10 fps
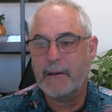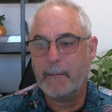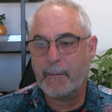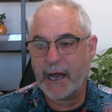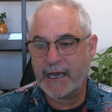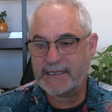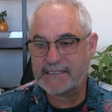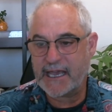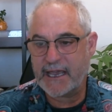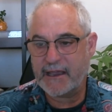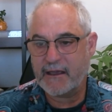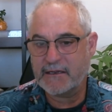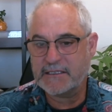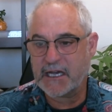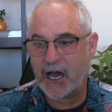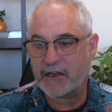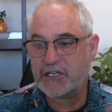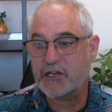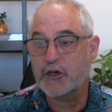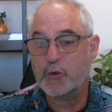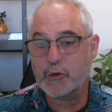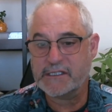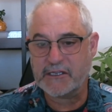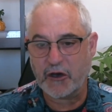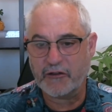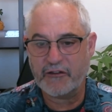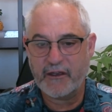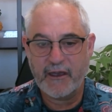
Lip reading: by saying dot result.